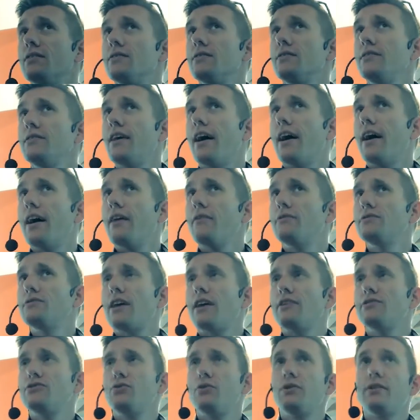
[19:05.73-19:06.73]
yeah,
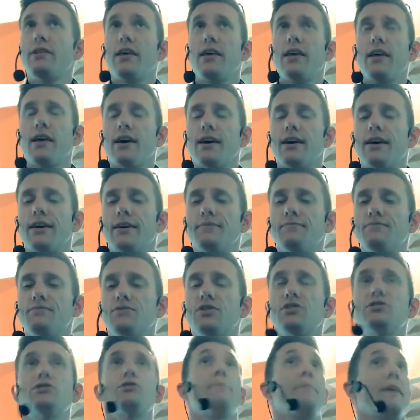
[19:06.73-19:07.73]
I was doing the,
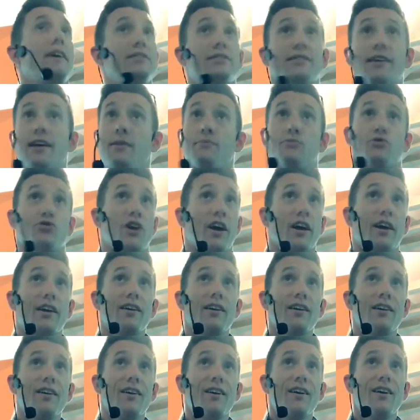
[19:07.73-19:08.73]
just the base camp
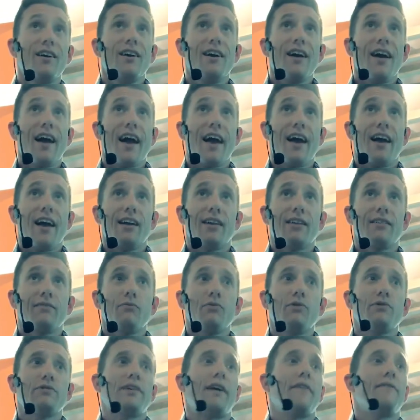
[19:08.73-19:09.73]
trek. And
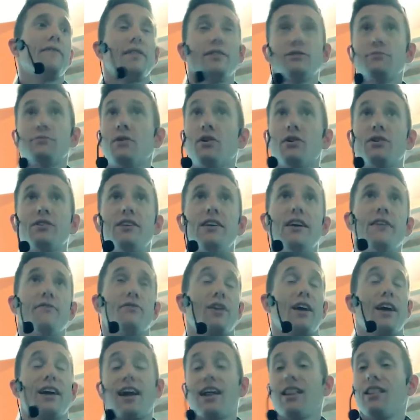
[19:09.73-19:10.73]
we were having this milk tea
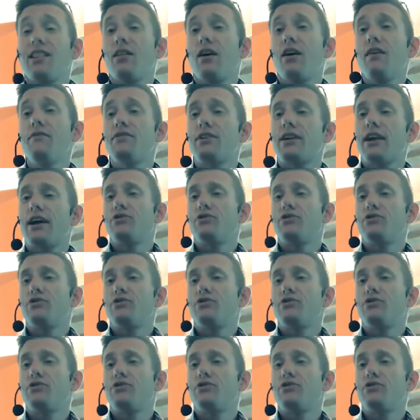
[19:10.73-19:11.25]
every day, and I loved it. I